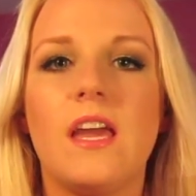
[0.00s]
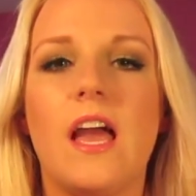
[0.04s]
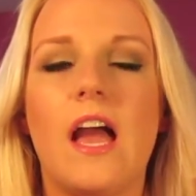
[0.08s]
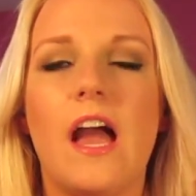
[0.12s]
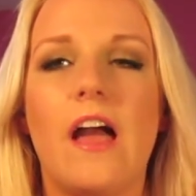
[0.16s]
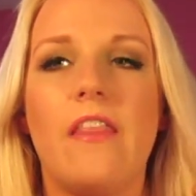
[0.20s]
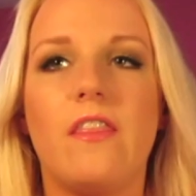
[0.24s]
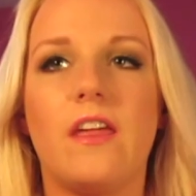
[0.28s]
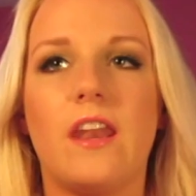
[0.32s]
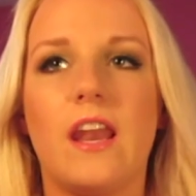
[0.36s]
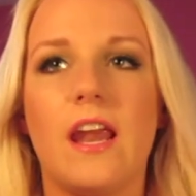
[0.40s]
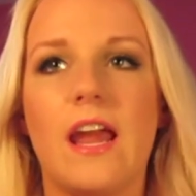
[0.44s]

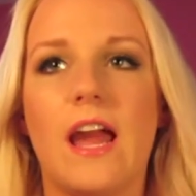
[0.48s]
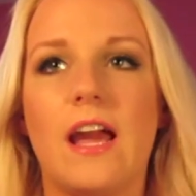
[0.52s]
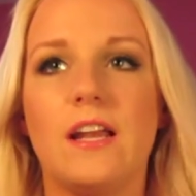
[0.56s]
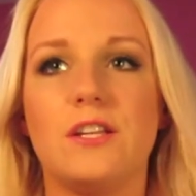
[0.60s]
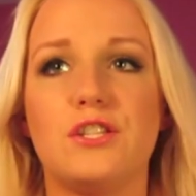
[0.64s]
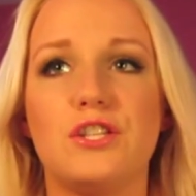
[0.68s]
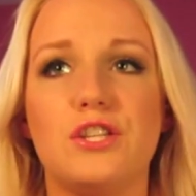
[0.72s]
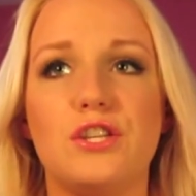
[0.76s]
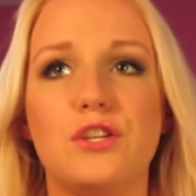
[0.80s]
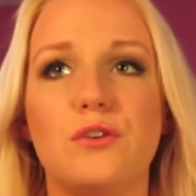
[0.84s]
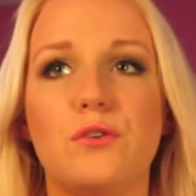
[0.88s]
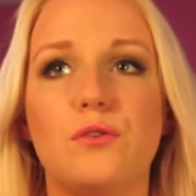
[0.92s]
And then I had
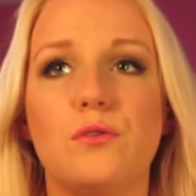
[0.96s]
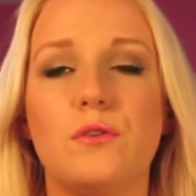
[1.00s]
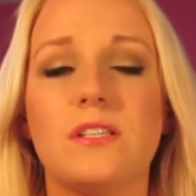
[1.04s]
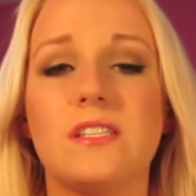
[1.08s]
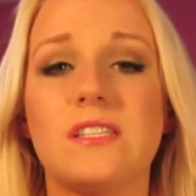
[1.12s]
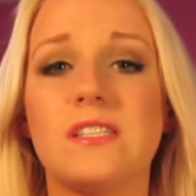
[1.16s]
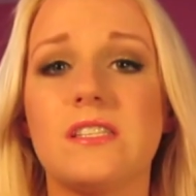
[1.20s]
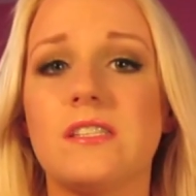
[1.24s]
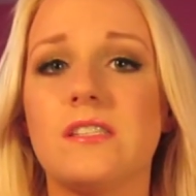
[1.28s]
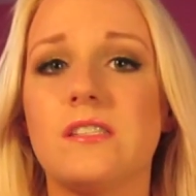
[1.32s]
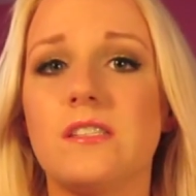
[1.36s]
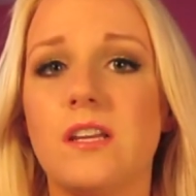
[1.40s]
2
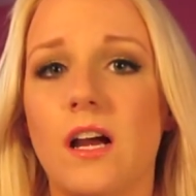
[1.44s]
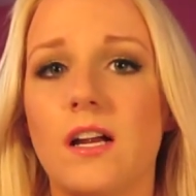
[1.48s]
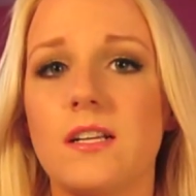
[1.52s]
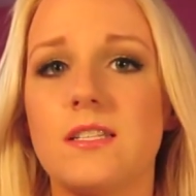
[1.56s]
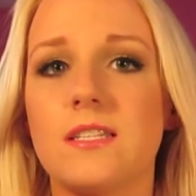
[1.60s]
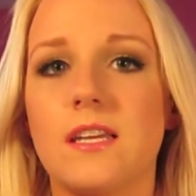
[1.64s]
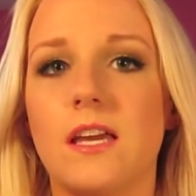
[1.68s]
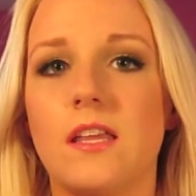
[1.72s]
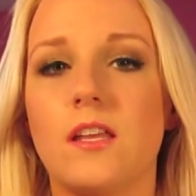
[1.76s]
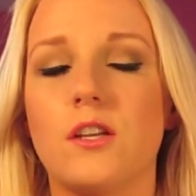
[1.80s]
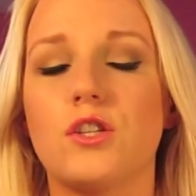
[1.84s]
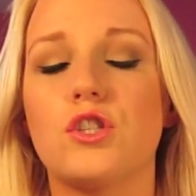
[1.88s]
stuck
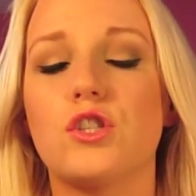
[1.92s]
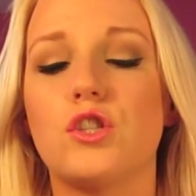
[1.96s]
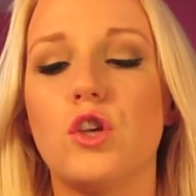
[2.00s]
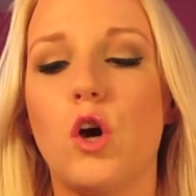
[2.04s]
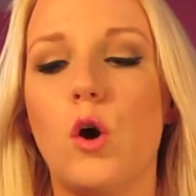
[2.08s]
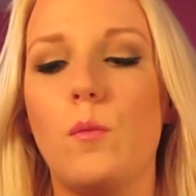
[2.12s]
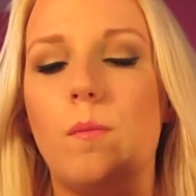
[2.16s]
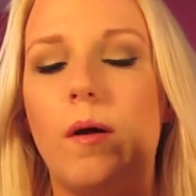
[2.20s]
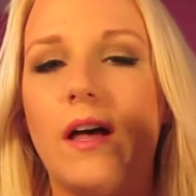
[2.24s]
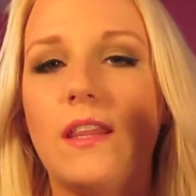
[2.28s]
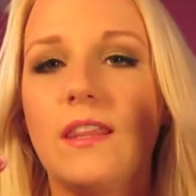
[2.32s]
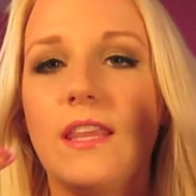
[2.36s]
together
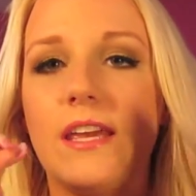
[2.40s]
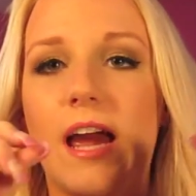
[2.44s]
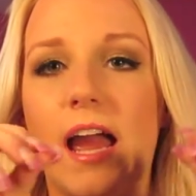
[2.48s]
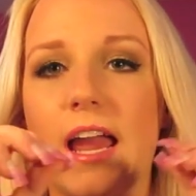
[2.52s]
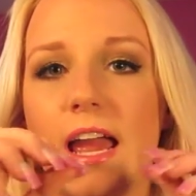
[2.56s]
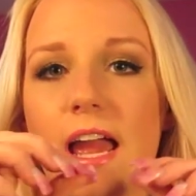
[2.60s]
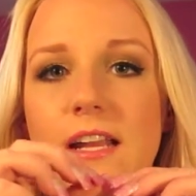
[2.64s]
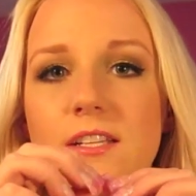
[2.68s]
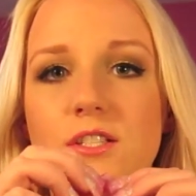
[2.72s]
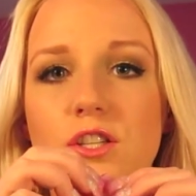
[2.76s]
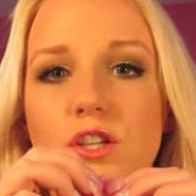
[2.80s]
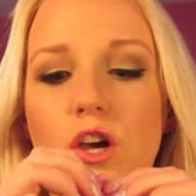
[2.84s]
so badly, I
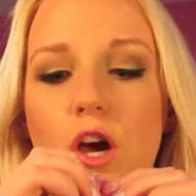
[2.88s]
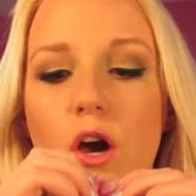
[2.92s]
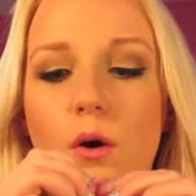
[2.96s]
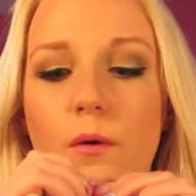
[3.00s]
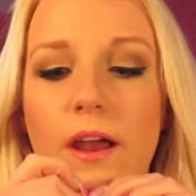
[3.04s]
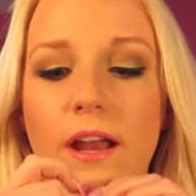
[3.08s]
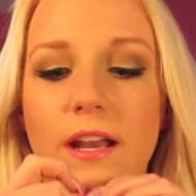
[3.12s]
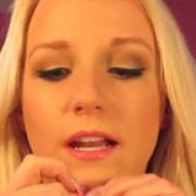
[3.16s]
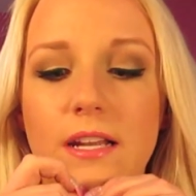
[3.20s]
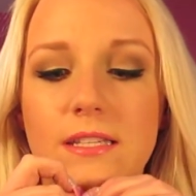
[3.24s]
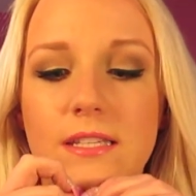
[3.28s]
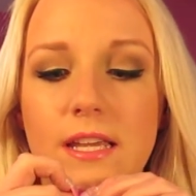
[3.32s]
had to go
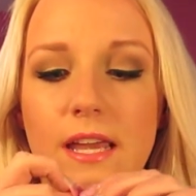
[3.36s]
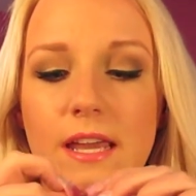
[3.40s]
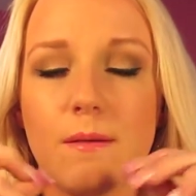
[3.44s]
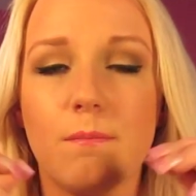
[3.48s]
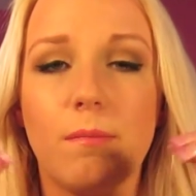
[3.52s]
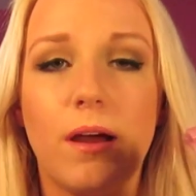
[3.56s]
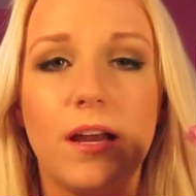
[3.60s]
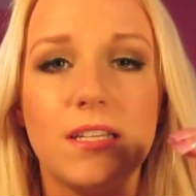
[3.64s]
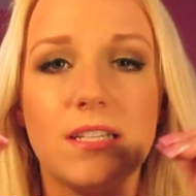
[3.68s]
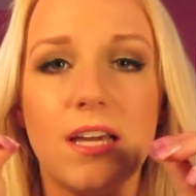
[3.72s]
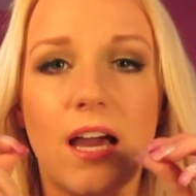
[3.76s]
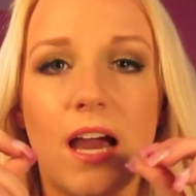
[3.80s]
in and take
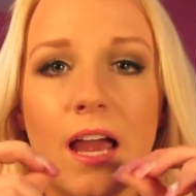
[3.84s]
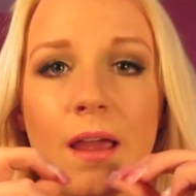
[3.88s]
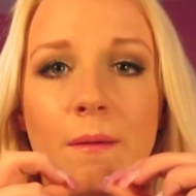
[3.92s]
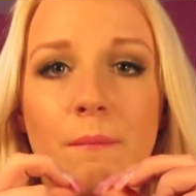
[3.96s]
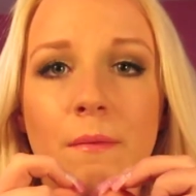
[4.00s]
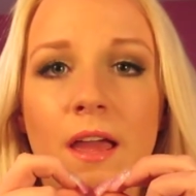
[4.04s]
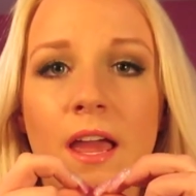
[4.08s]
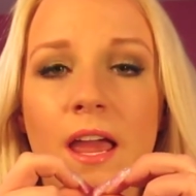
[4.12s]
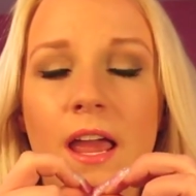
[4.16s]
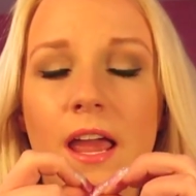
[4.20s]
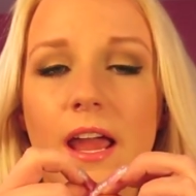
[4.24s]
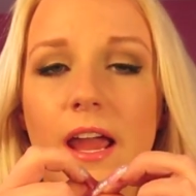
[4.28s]
my time
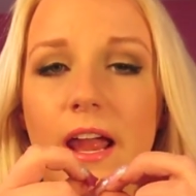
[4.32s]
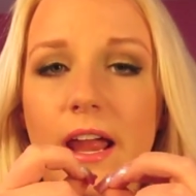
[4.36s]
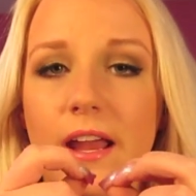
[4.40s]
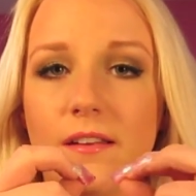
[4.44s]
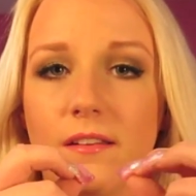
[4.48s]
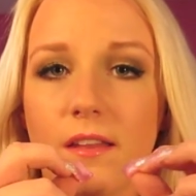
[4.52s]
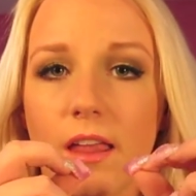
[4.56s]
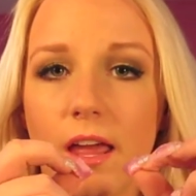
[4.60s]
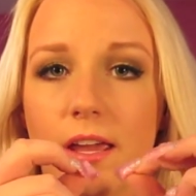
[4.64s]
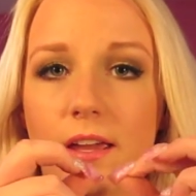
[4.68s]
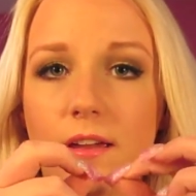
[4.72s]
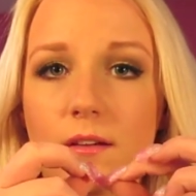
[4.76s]

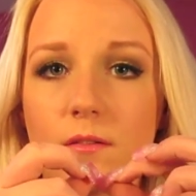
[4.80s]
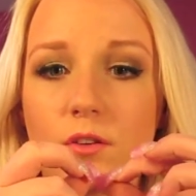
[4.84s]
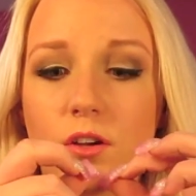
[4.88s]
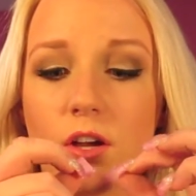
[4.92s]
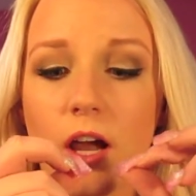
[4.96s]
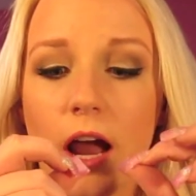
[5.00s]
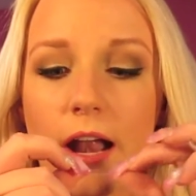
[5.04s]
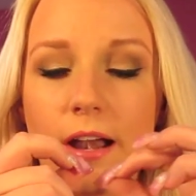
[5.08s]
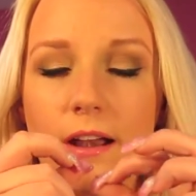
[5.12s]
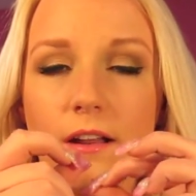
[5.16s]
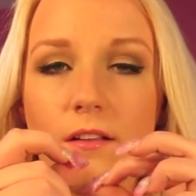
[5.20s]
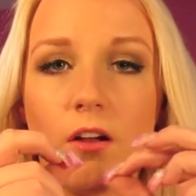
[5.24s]
and like
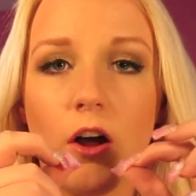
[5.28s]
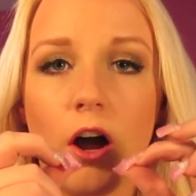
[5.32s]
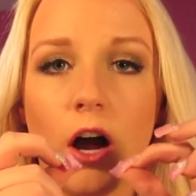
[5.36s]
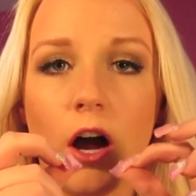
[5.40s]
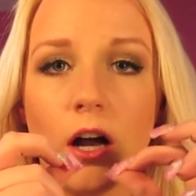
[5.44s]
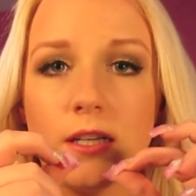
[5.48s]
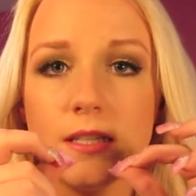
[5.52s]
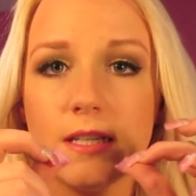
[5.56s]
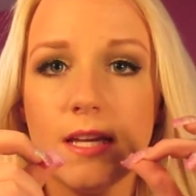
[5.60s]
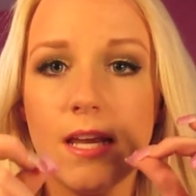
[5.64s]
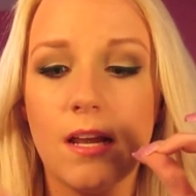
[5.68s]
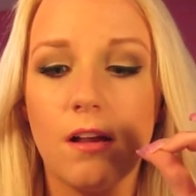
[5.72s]
kind of
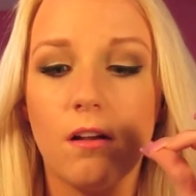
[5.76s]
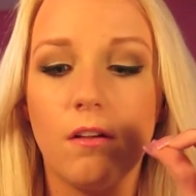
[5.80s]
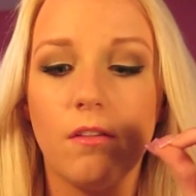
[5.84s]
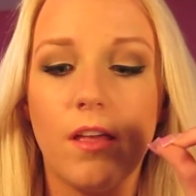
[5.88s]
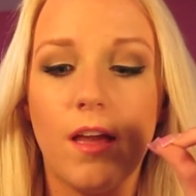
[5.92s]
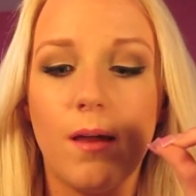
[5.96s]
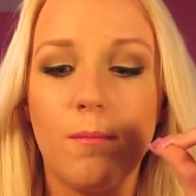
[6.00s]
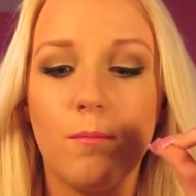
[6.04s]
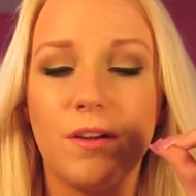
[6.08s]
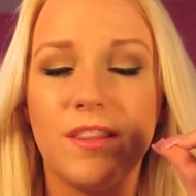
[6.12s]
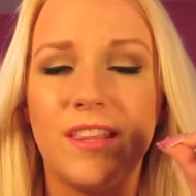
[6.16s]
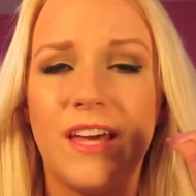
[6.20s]
untangle
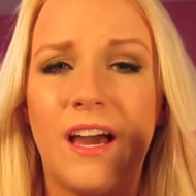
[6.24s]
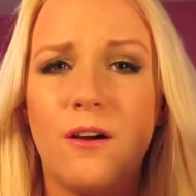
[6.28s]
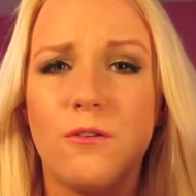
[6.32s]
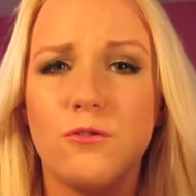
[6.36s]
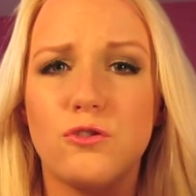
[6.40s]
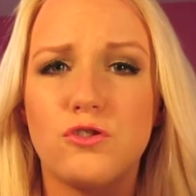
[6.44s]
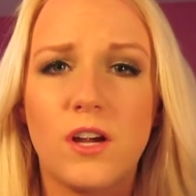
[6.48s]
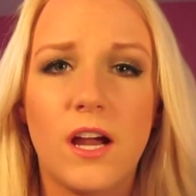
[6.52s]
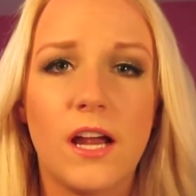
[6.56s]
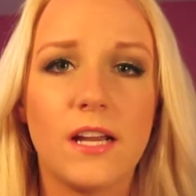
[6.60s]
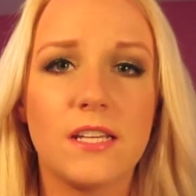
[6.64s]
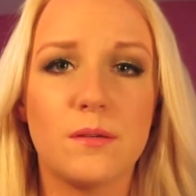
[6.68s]
them without
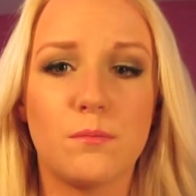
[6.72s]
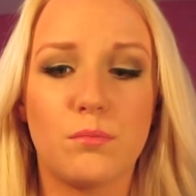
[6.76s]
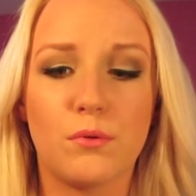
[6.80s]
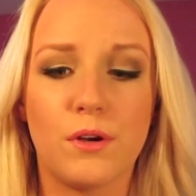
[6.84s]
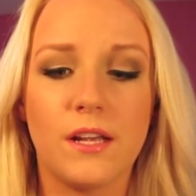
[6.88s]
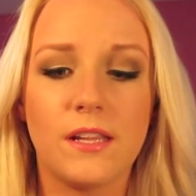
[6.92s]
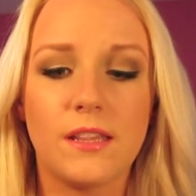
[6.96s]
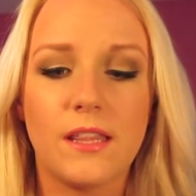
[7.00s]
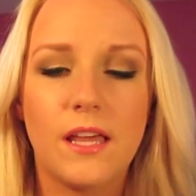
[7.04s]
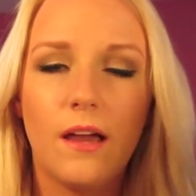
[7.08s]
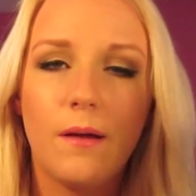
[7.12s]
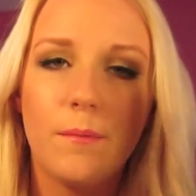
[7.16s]
trying to
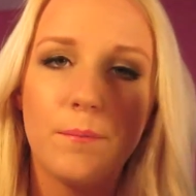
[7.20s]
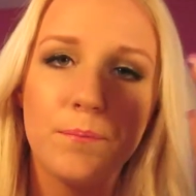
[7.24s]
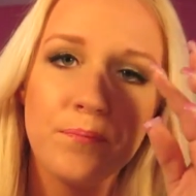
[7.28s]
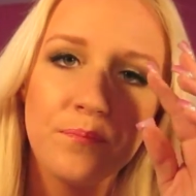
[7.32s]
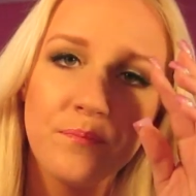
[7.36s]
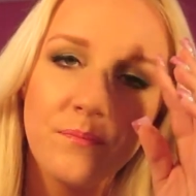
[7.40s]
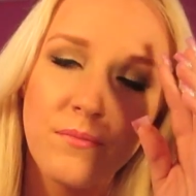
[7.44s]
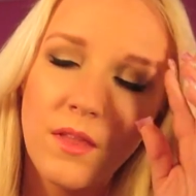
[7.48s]
break them.